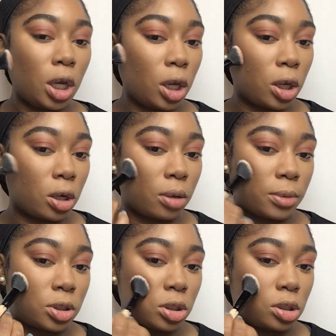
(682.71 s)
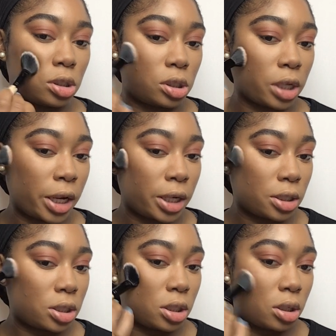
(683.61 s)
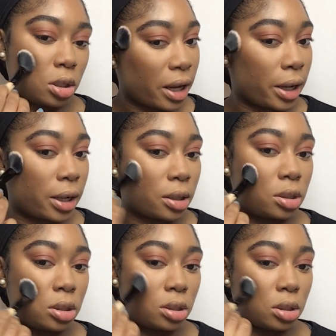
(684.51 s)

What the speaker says: and I'm gonna just set that